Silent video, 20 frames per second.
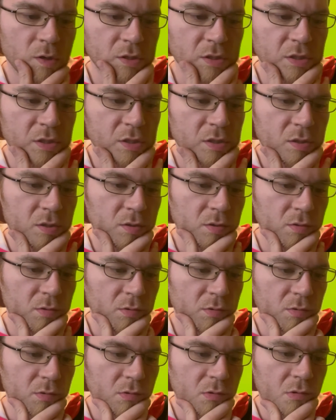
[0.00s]
it's
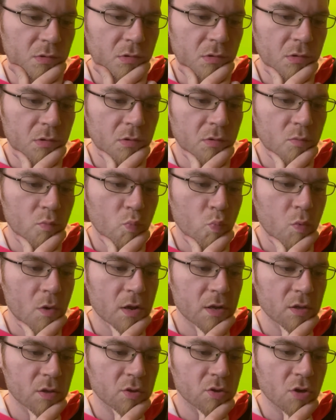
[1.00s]

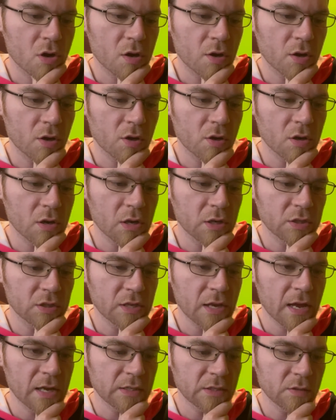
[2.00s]
1 target
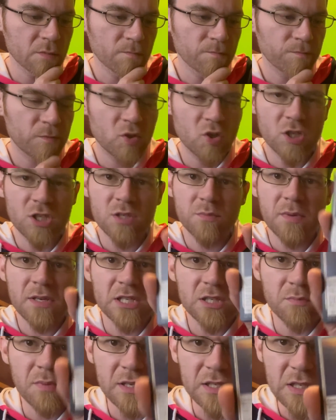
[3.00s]
assassin. So this
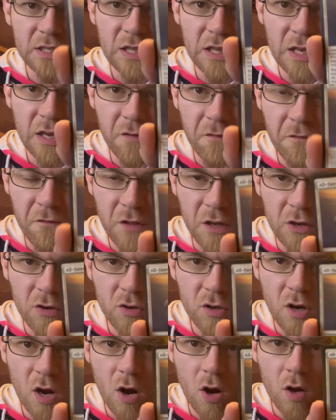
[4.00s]
is basically a flicker
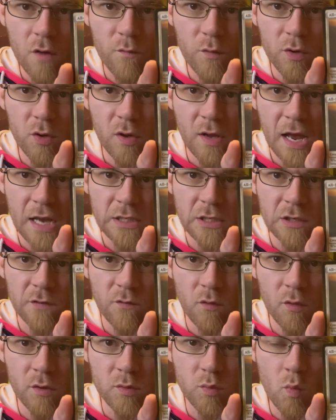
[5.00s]
card when you cast this
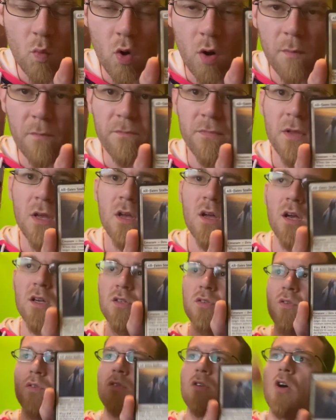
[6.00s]
force warp, because
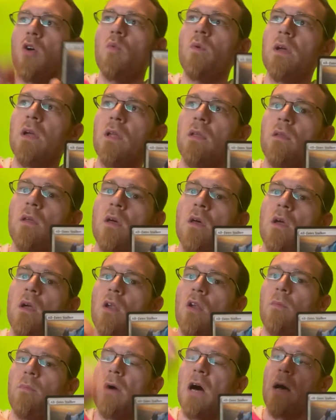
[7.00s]
it'll go in,
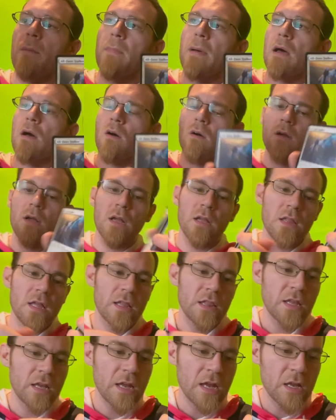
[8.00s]
it'll pop out, and then at
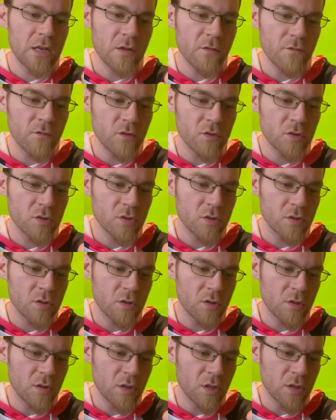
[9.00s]
the end of
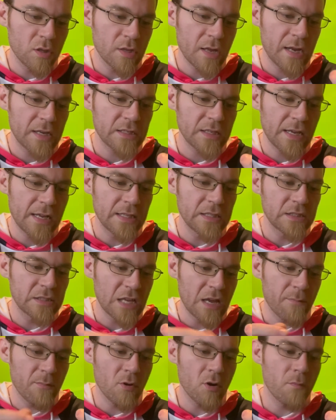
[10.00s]
the next end
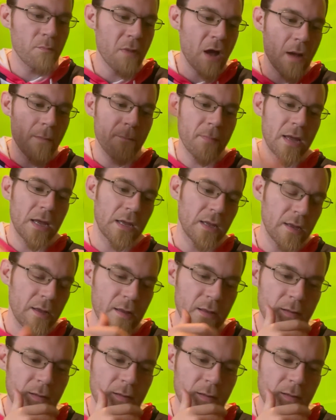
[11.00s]
step, it'll pop back in.